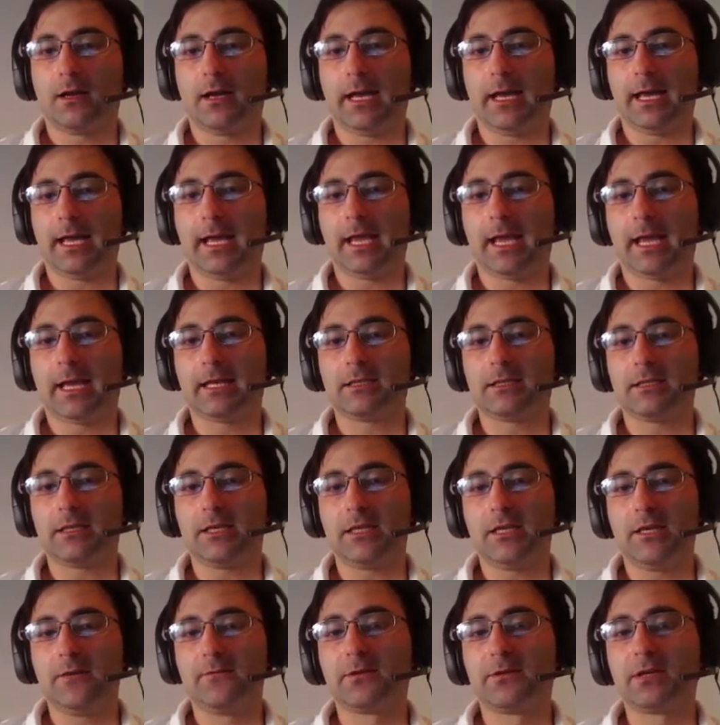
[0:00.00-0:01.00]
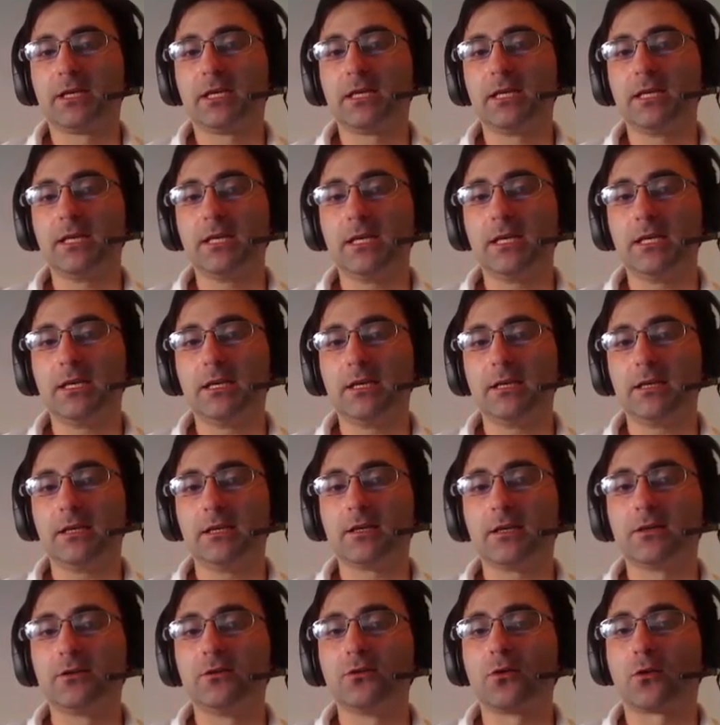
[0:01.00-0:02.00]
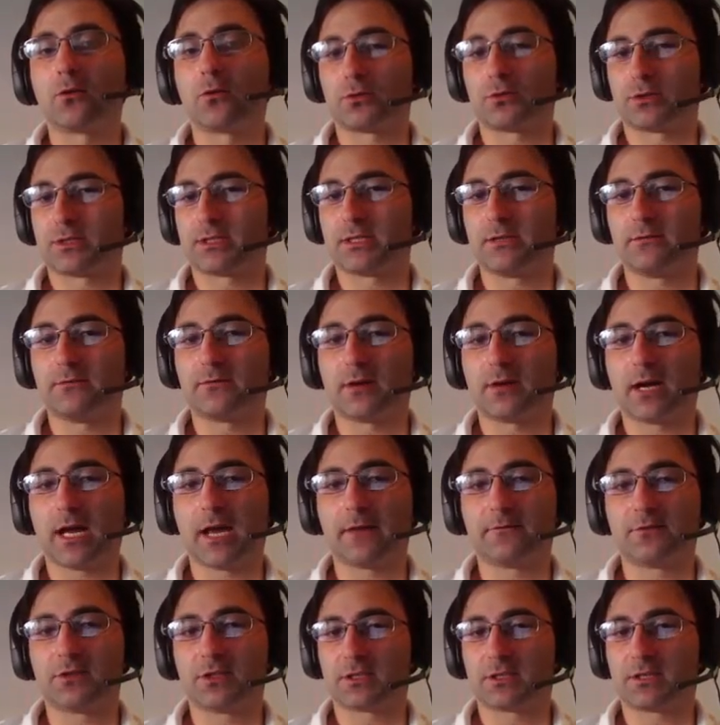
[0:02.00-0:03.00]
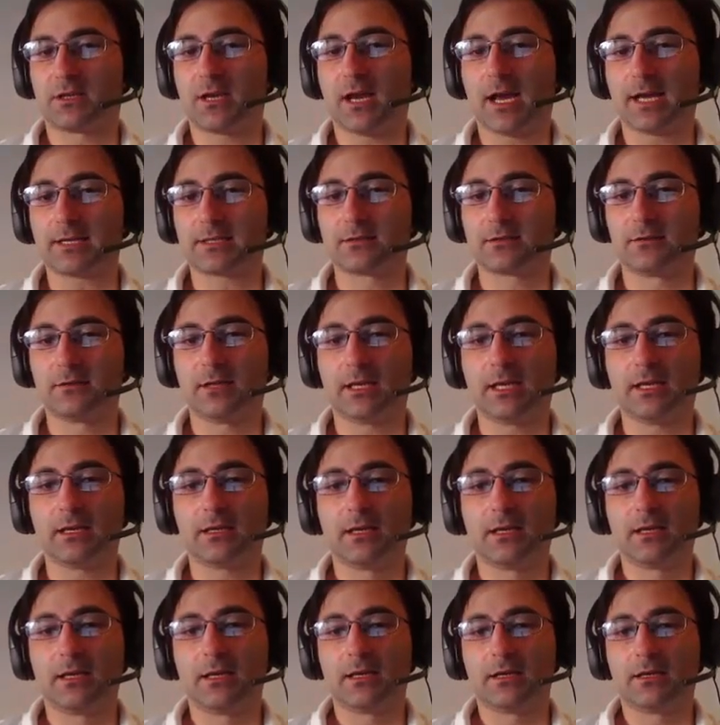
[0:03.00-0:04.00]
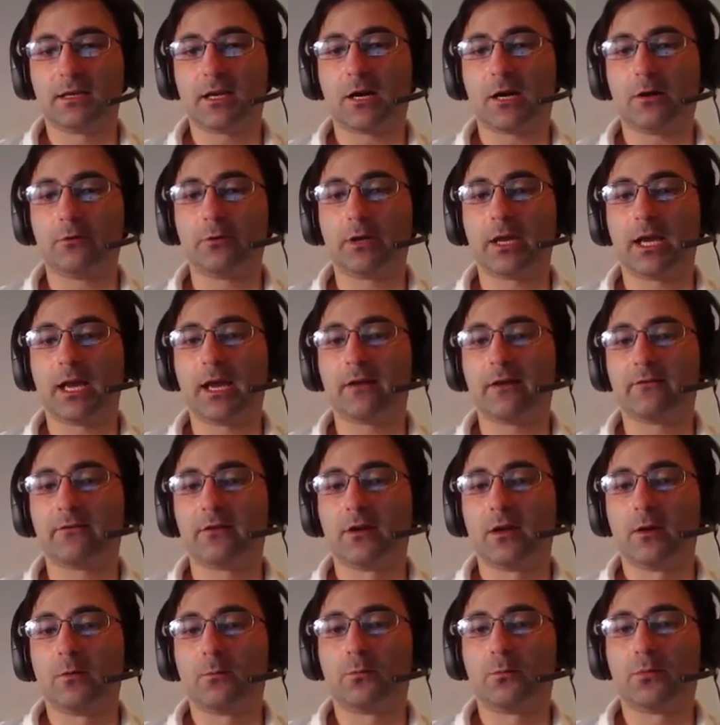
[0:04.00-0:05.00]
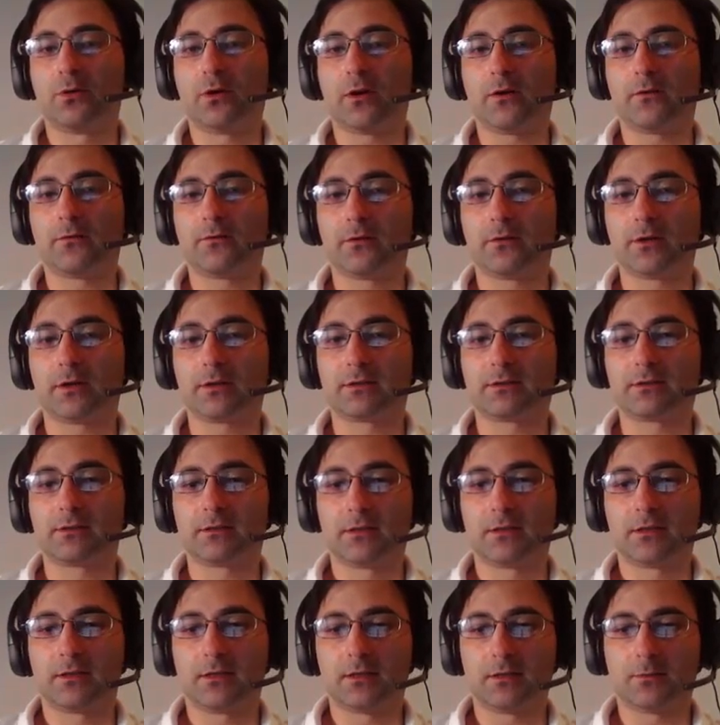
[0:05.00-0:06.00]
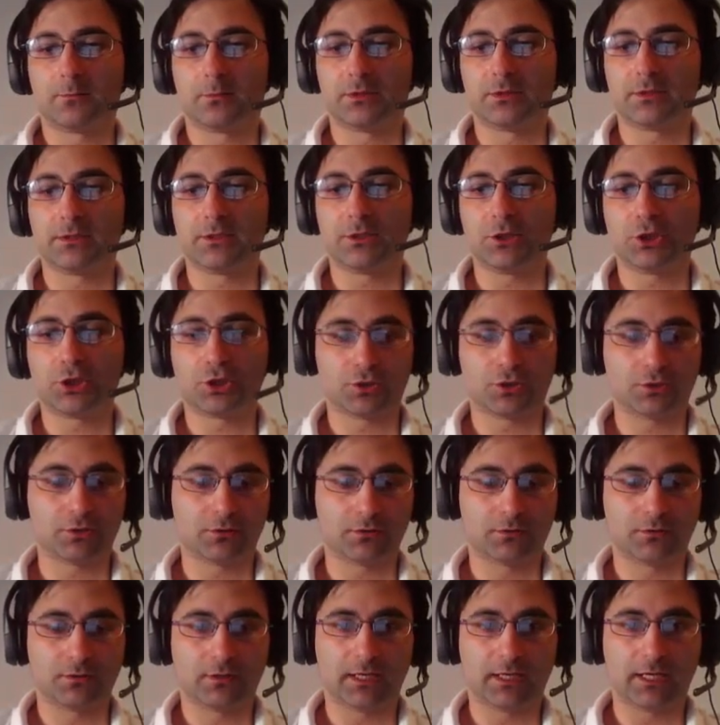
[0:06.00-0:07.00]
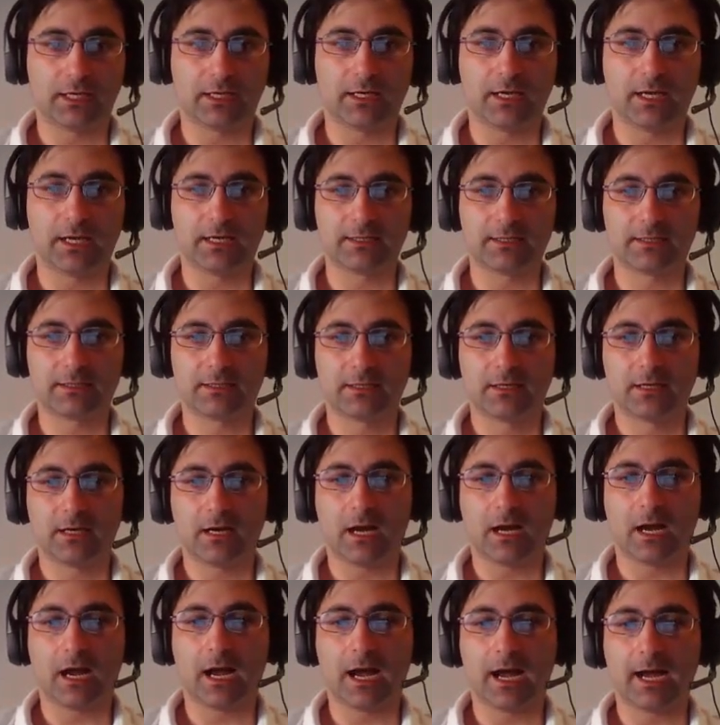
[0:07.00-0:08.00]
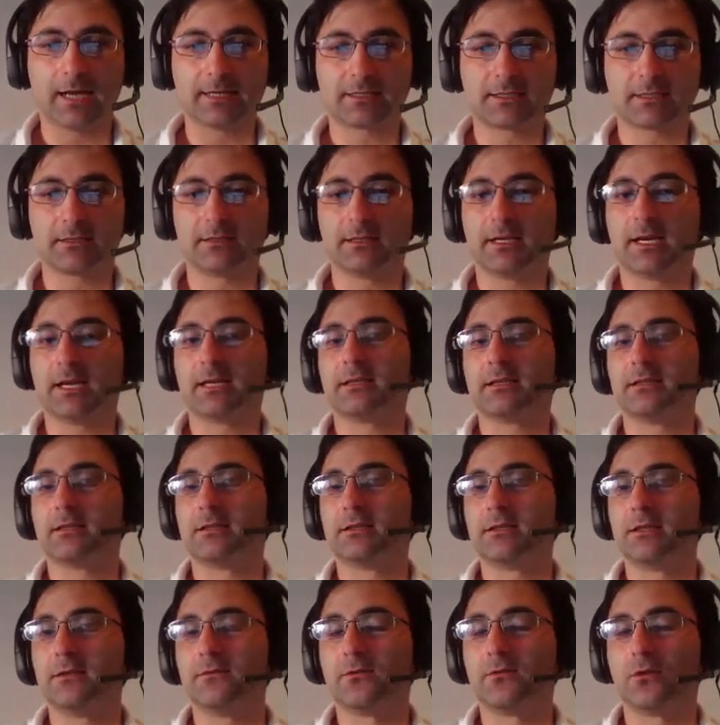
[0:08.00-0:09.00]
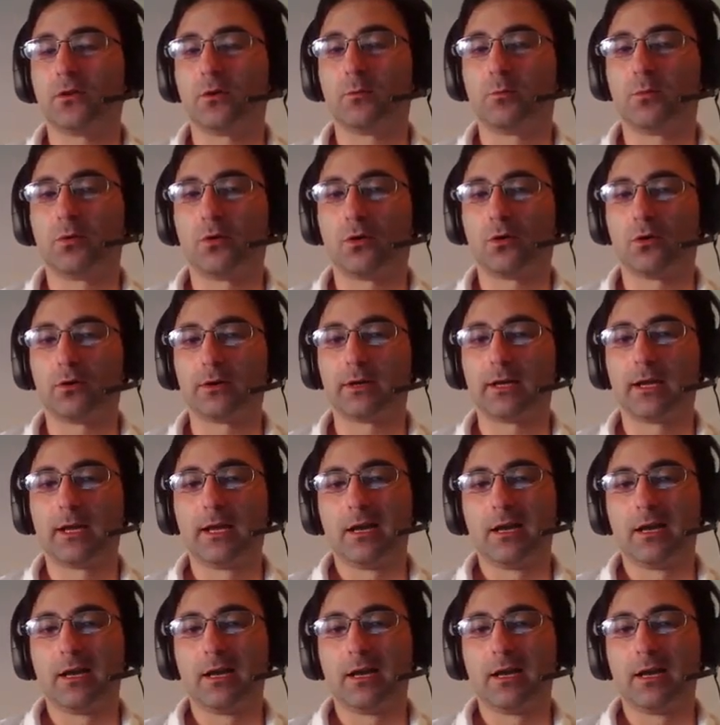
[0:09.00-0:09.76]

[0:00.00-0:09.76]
And if he ignores c5 just castling, now we have perfect position against isolated d4 pawn.